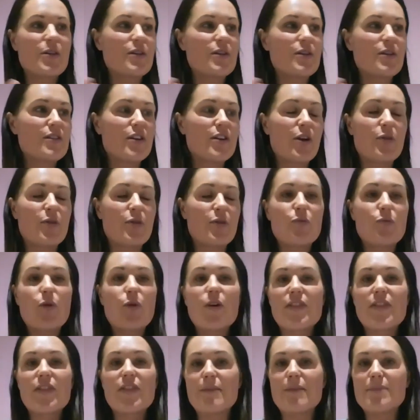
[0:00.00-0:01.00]
you know,
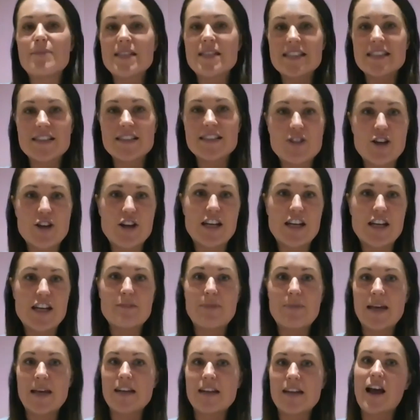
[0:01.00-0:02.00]
what their business journey had
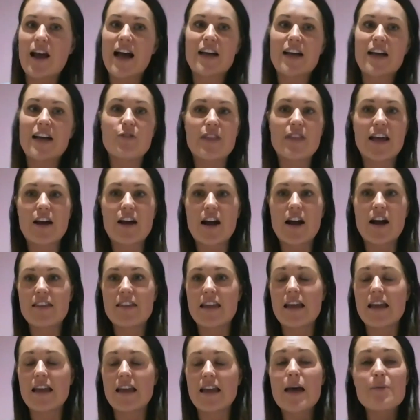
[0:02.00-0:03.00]
been like and all that kind of
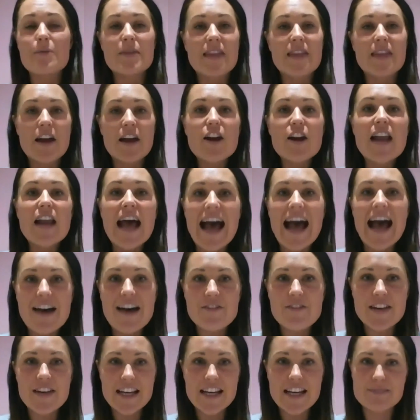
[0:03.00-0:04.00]
thing. But they don't
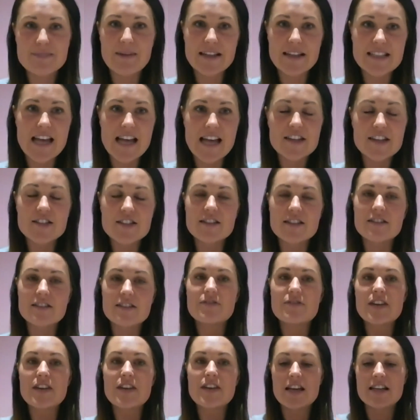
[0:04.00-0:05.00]
have an expectation
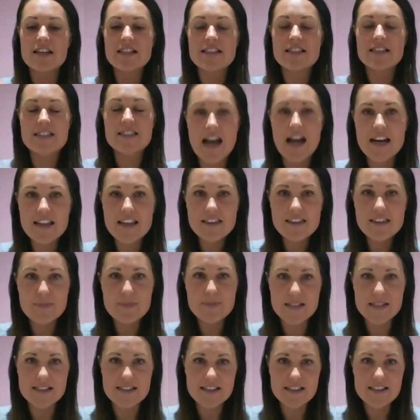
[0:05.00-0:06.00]
of starting the
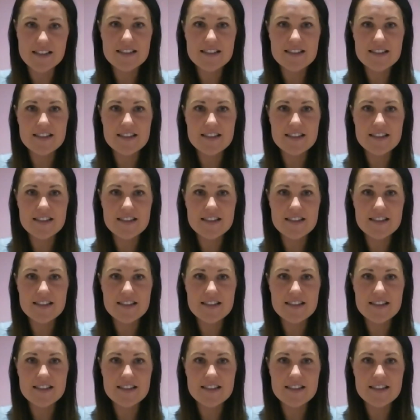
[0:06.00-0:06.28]
business